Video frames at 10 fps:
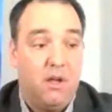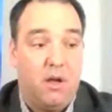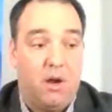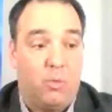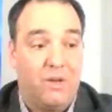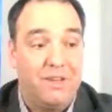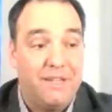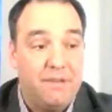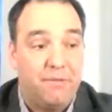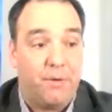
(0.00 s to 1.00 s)

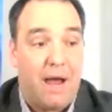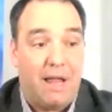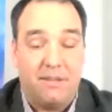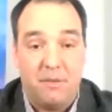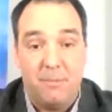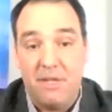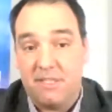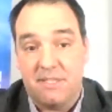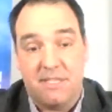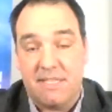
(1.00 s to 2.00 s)
relief rally. To me,
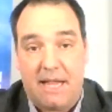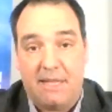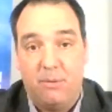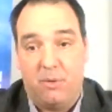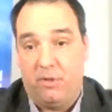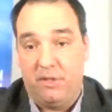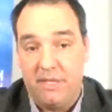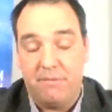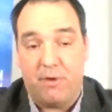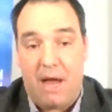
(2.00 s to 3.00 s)
this is exactly what a
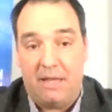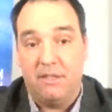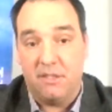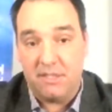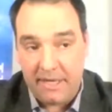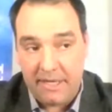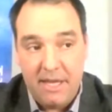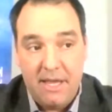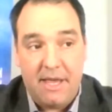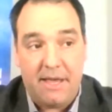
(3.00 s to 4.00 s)
relief rally looks like,
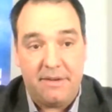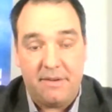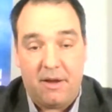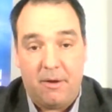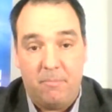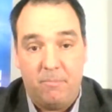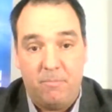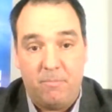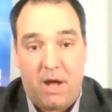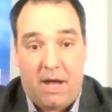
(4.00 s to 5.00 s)
and
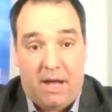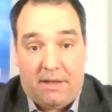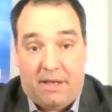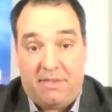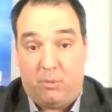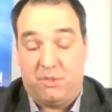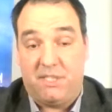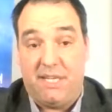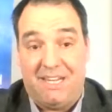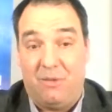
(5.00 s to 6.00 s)
I think we're
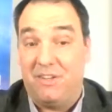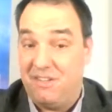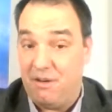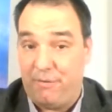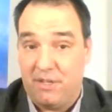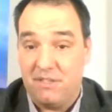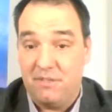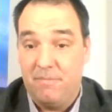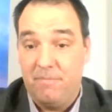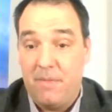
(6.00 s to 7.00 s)
seeing it now. The difference,